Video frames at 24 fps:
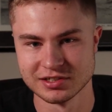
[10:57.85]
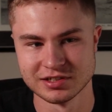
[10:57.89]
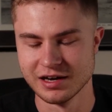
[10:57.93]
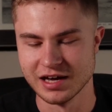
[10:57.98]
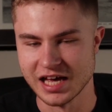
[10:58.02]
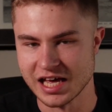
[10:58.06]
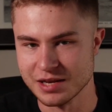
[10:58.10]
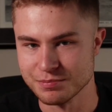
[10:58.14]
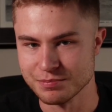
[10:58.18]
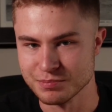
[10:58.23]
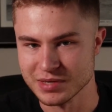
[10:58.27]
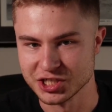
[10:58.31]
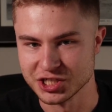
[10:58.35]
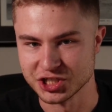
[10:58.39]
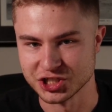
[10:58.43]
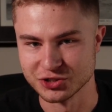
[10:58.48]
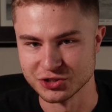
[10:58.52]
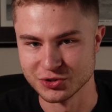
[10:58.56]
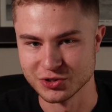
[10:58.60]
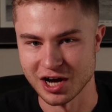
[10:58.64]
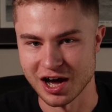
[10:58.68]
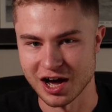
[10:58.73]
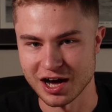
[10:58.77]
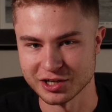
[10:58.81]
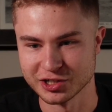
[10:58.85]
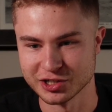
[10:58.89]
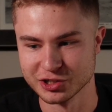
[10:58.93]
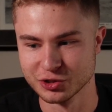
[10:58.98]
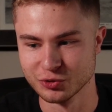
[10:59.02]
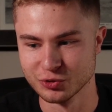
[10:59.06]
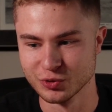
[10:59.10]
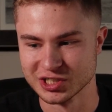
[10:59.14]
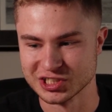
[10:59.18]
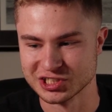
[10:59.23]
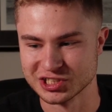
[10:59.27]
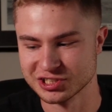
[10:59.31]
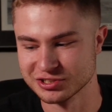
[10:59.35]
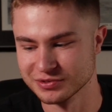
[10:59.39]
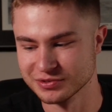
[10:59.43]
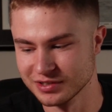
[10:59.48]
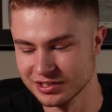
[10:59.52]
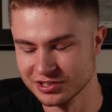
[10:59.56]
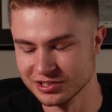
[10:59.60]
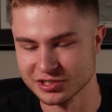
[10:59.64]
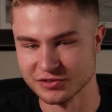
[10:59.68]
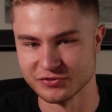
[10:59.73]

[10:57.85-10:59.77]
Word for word: And Michio Kaku, which is a